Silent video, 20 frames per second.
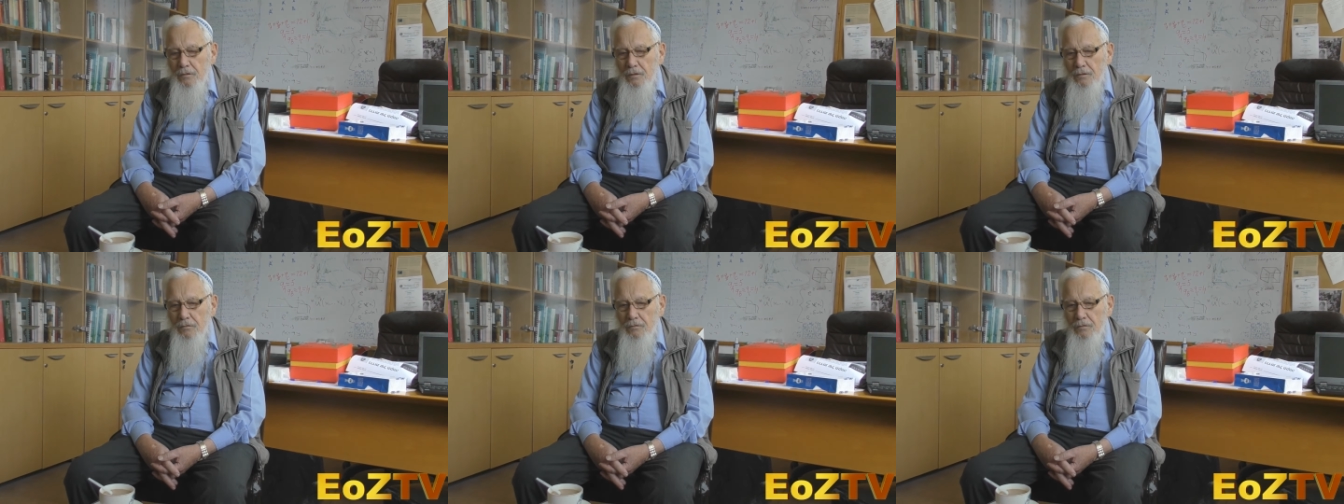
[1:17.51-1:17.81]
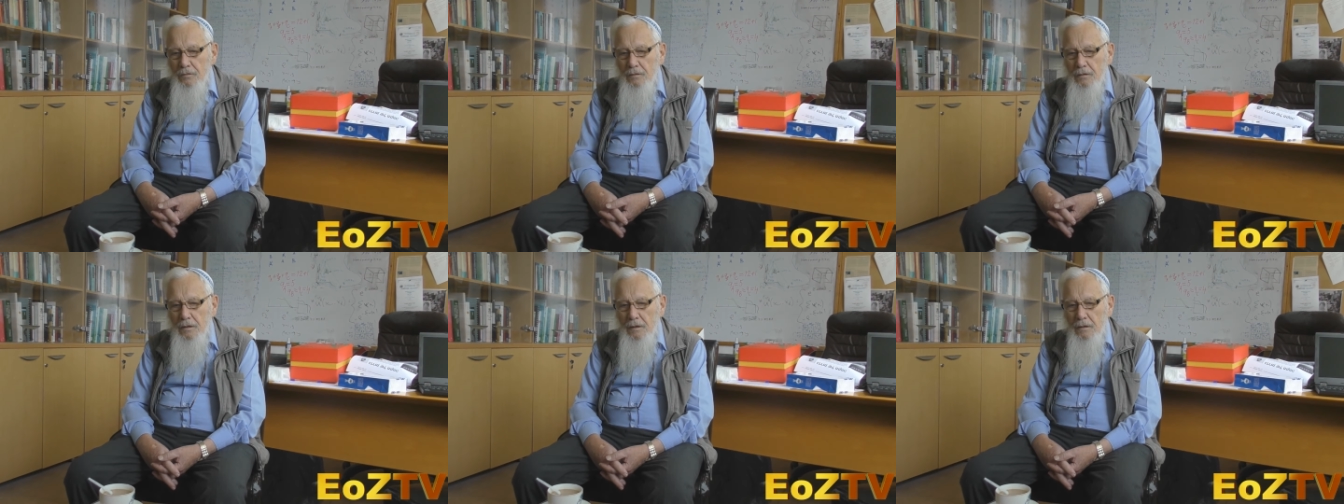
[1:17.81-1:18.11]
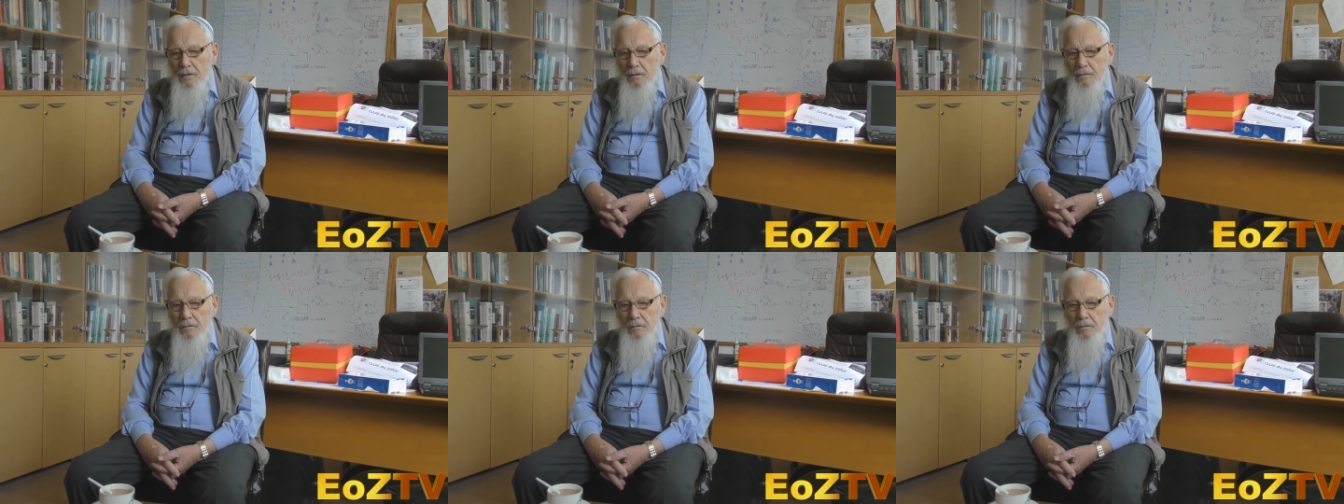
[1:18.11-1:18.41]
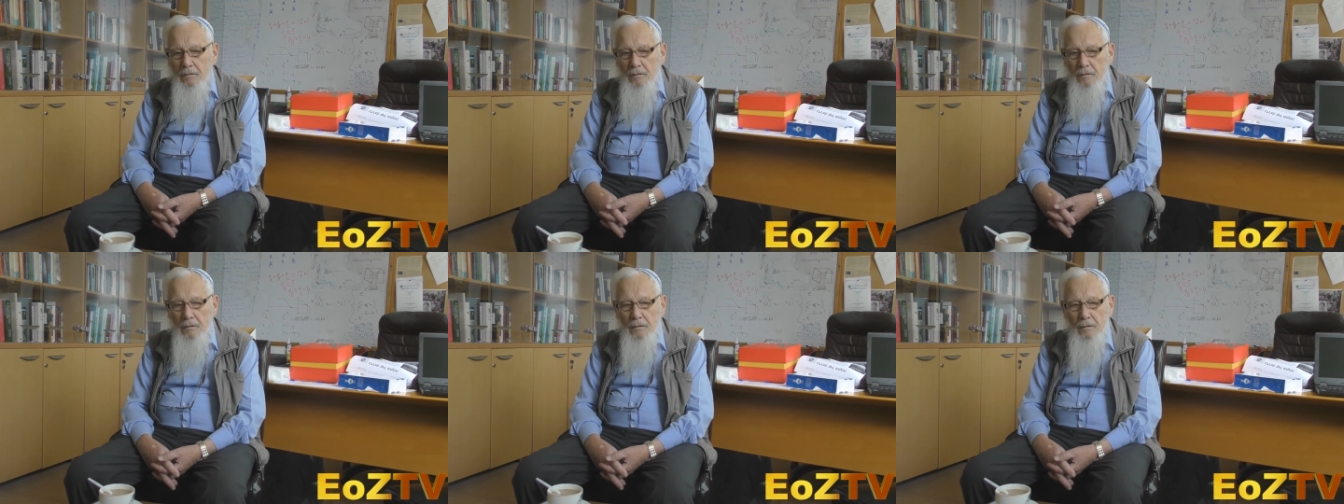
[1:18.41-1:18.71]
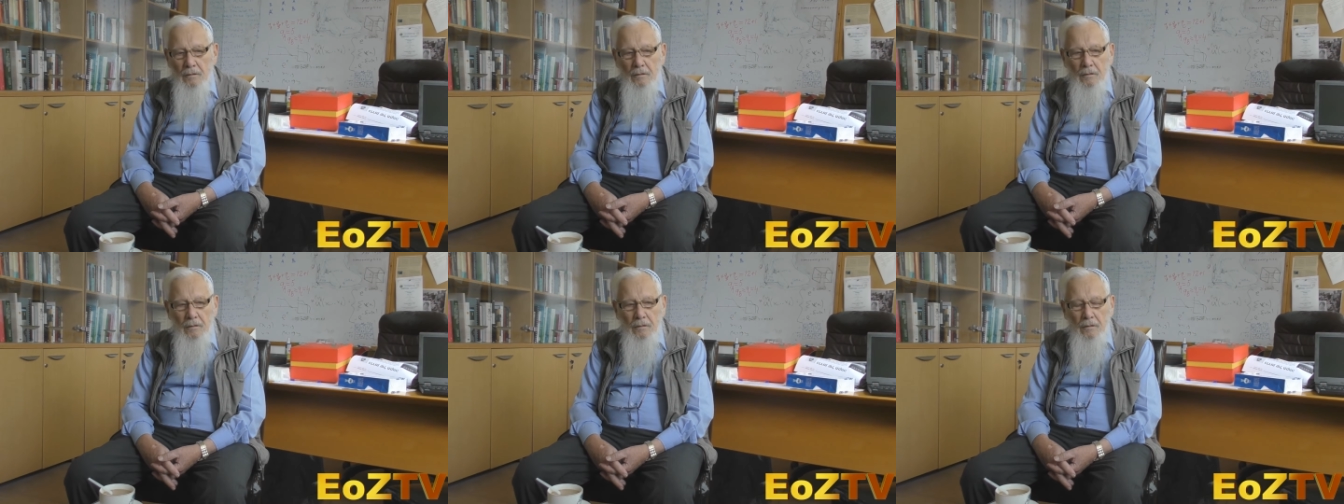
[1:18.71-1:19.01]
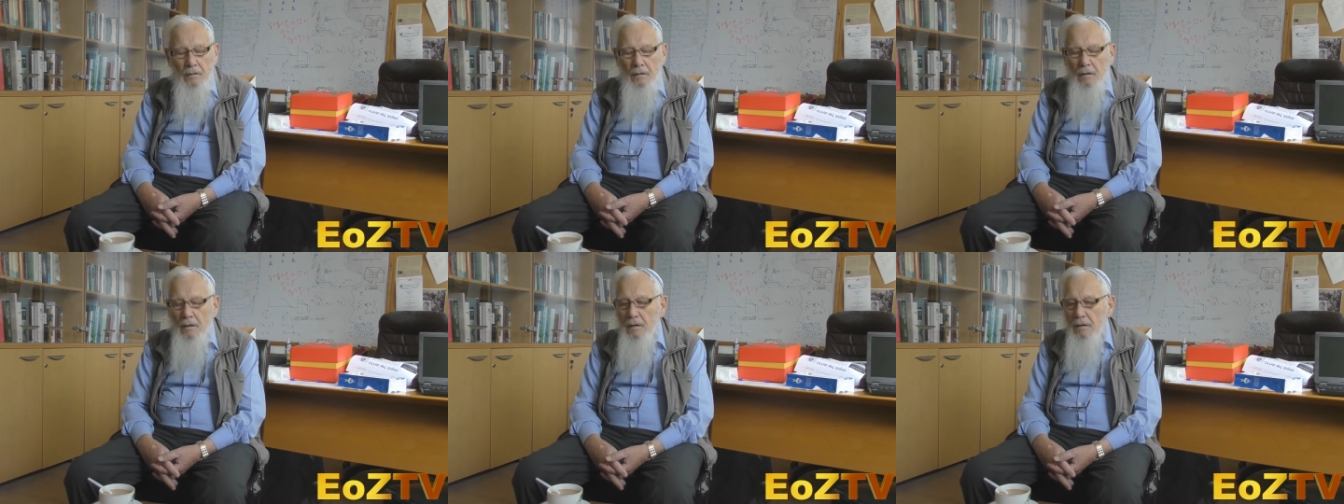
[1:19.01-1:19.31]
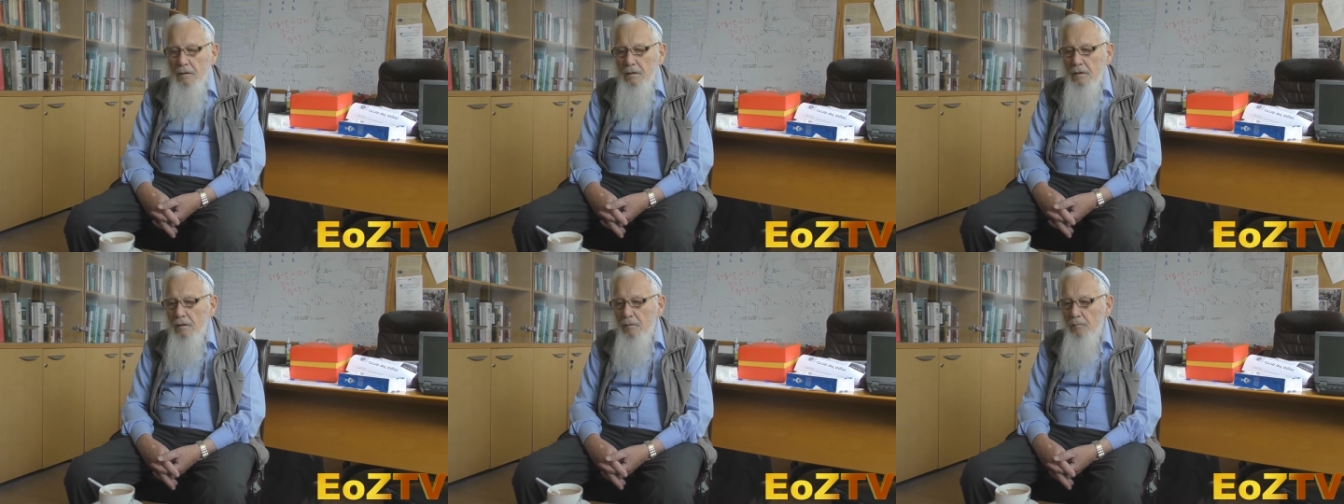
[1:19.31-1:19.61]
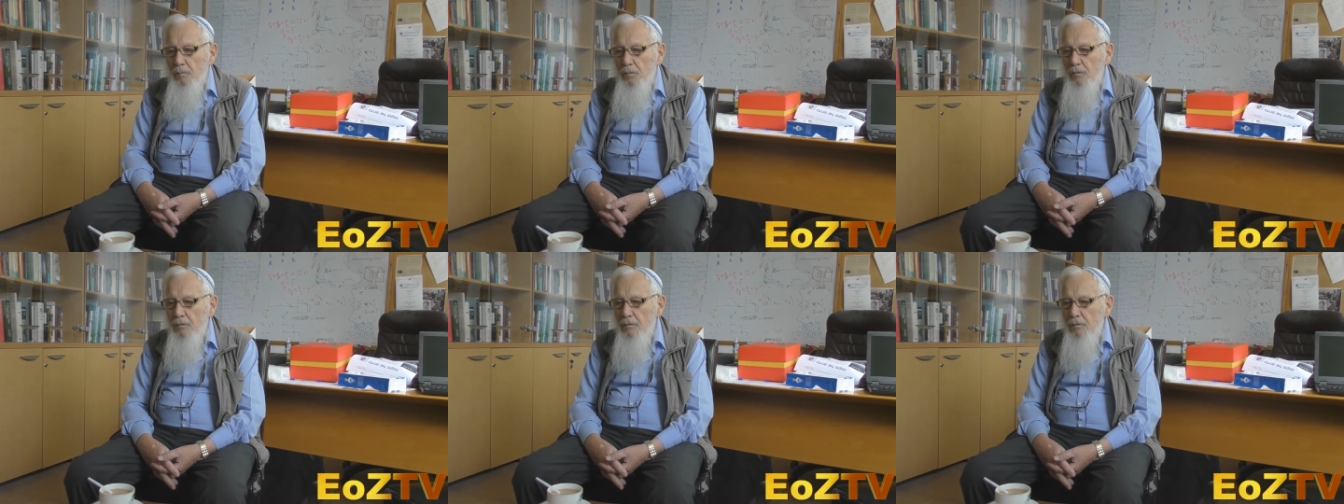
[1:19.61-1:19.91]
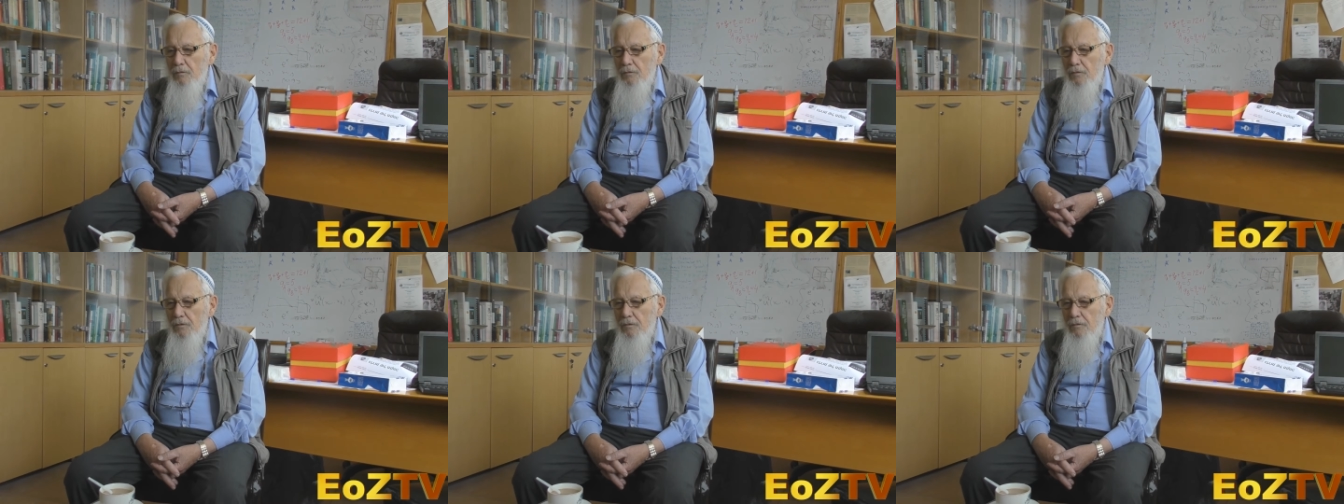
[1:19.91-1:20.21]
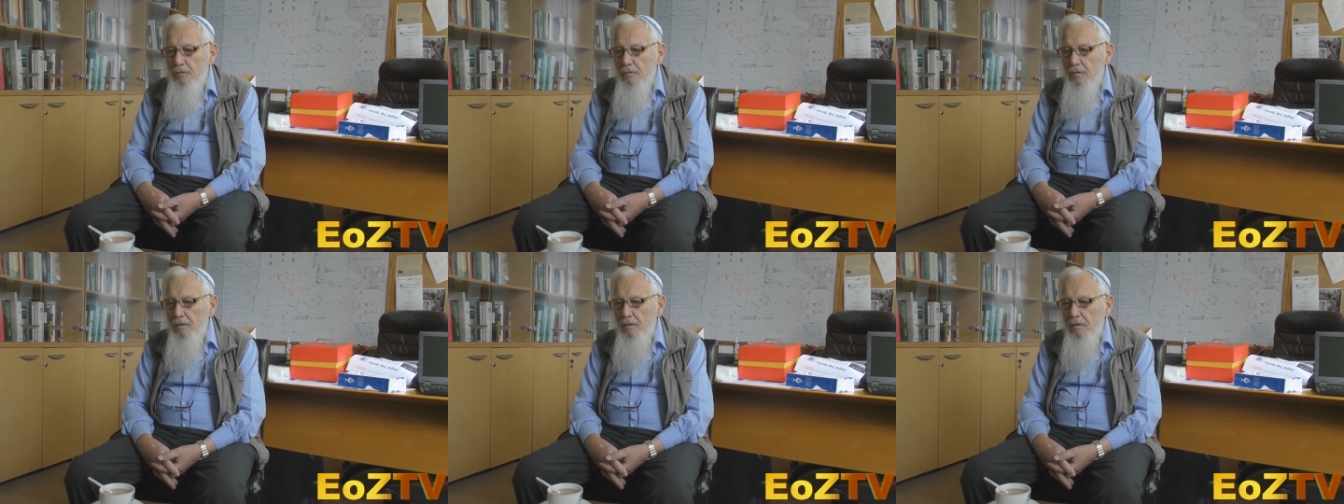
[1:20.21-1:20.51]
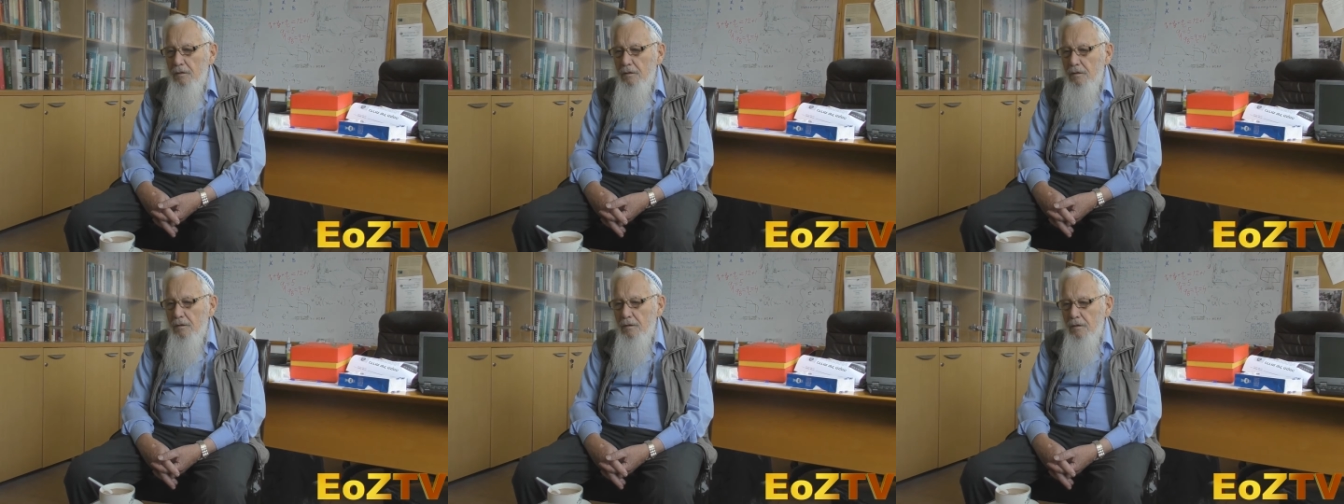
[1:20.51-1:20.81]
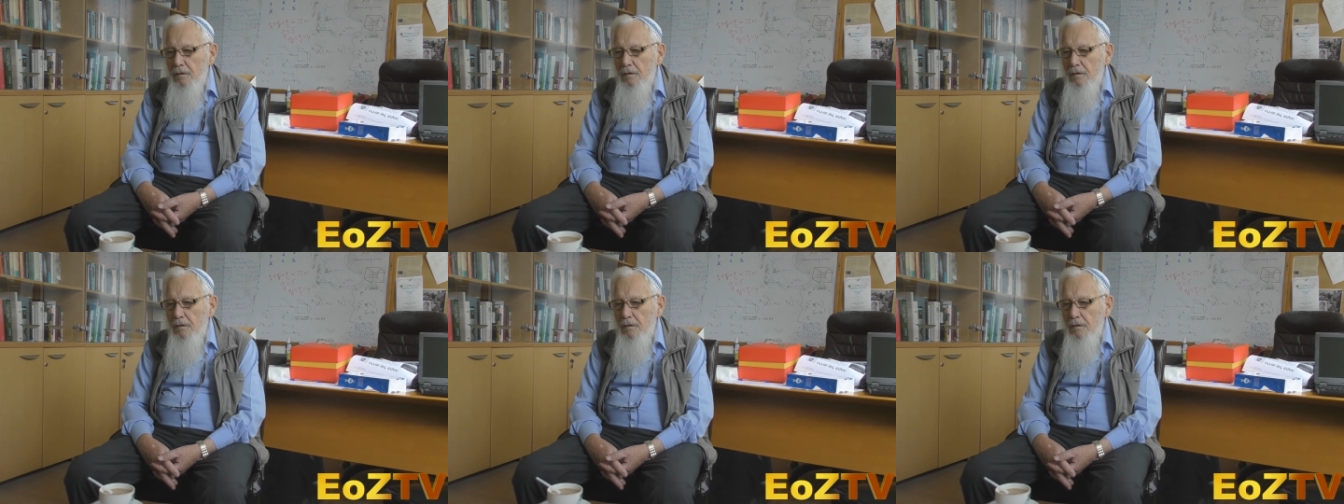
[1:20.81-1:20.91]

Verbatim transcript: Rationality at the Hebrew University